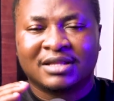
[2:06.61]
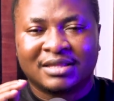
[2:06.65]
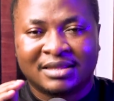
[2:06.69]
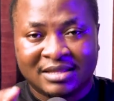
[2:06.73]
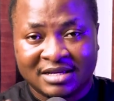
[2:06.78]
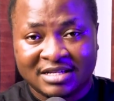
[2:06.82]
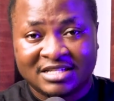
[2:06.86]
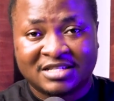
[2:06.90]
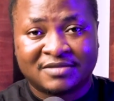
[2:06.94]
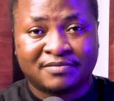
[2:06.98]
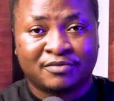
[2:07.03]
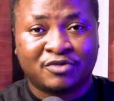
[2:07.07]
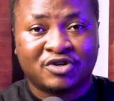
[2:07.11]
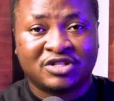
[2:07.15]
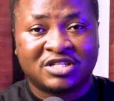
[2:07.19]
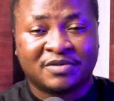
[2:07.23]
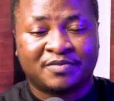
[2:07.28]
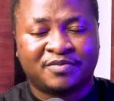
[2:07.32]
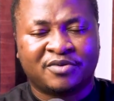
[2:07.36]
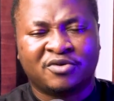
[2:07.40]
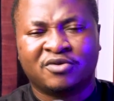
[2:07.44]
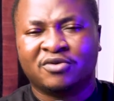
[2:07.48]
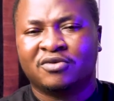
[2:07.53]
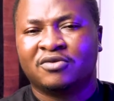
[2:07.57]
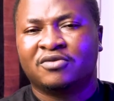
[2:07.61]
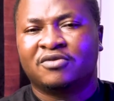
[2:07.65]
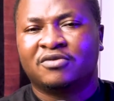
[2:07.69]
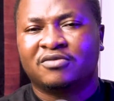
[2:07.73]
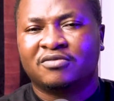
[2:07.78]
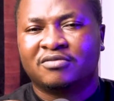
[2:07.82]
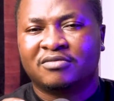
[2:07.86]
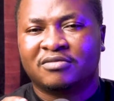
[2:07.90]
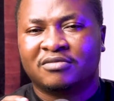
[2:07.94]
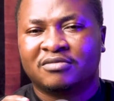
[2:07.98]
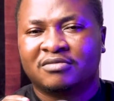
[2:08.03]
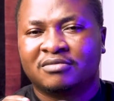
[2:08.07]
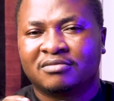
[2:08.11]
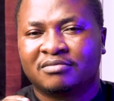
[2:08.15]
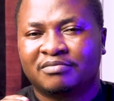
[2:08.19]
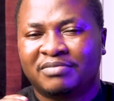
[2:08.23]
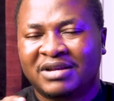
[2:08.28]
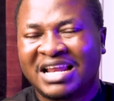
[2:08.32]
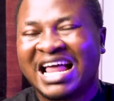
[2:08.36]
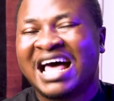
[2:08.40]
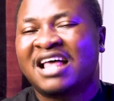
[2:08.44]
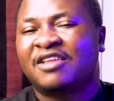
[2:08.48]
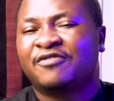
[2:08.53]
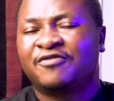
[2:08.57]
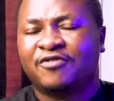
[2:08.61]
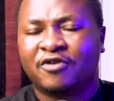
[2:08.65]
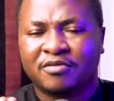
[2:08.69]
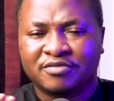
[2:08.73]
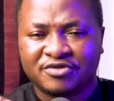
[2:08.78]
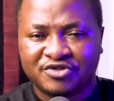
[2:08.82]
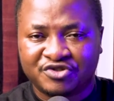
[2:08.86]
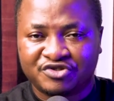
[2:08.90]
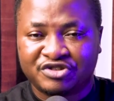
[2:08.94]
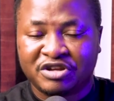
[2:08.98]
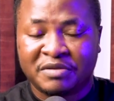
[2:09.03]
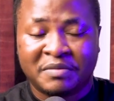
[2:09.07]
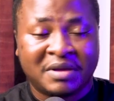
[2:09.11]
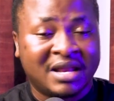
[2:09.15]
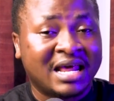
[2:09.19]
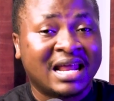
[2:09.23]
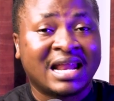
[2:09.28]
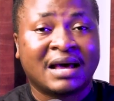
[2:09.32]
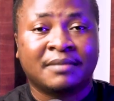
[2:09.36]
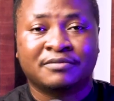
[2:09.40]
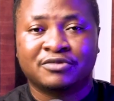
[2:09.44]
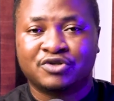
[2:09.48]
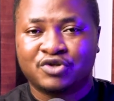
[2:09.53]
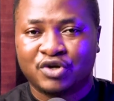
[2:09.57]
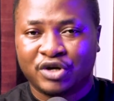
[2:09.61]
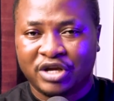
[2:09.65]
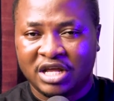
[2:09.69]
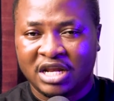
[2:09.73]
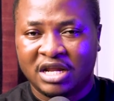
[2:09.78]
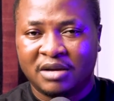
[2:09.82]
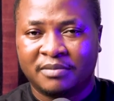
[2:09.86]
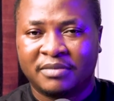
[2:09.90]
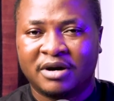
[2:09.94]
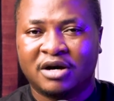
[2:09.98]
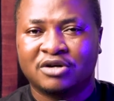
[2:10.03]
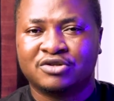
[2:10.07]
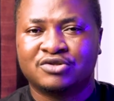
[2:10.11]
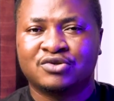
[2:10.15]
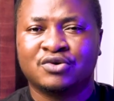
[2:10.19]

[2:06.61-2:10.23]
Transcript: this multiple platform streaming that I'm talking about.